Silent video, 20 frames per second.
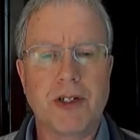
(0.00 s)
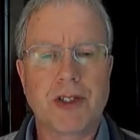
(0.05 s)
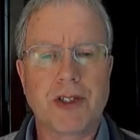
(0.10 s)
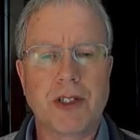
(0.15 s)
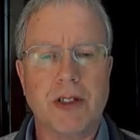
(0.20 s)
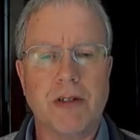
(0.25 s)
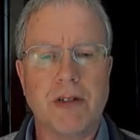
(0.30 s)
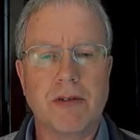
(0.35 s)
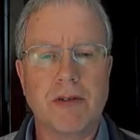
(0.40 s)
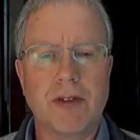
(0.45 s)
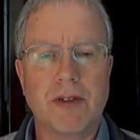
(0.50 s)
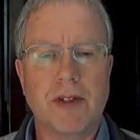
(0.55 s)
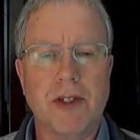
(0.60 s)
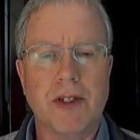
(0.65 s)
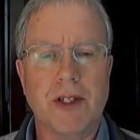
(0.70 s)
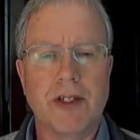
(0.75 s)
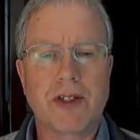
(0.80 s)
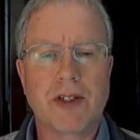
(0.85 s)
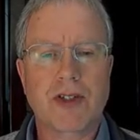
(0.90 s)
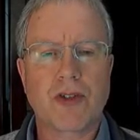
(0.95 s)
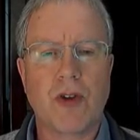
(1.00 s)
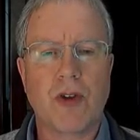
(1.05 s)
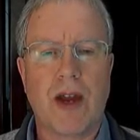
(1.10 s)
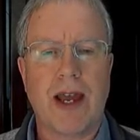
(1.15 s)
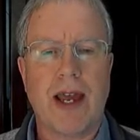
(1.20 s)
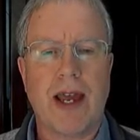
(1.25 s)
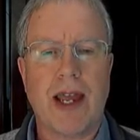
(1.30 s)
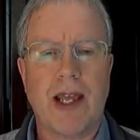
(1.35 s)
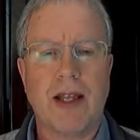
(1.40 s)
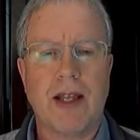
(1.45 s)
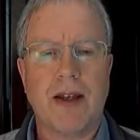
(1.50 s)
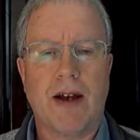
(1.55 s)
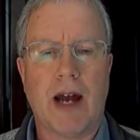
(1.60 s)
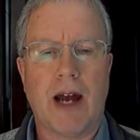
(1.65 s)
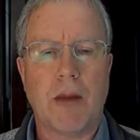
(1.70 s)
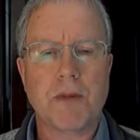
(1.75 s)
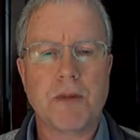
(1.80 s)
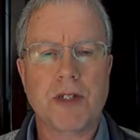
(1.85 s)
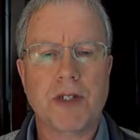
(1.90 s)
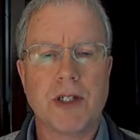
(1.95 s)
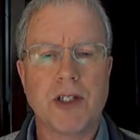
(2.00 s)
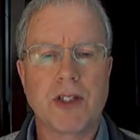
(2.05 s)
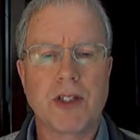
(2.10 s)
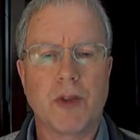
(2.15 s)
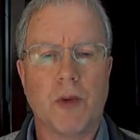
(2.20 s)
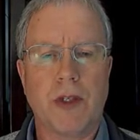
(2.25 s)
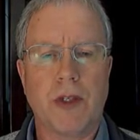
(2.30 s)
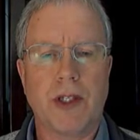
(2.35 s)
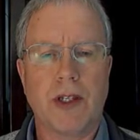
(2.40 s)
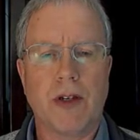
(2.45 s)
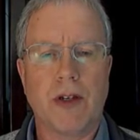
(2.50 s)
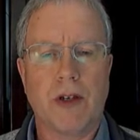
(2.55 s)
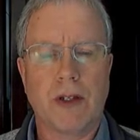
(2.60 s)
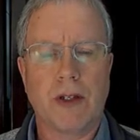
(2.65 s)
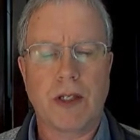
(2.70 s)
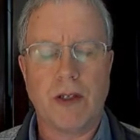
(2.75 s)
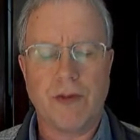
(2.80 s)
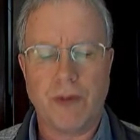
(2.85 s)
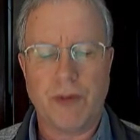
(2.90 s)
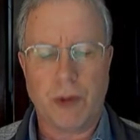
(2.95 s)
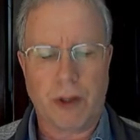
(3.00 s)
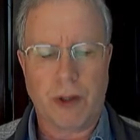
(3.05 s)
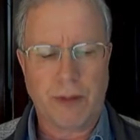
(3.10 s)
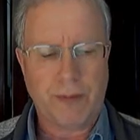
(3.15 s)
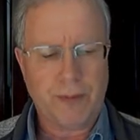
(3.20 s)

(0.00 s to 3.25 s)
So the try option is the one that you're looking for.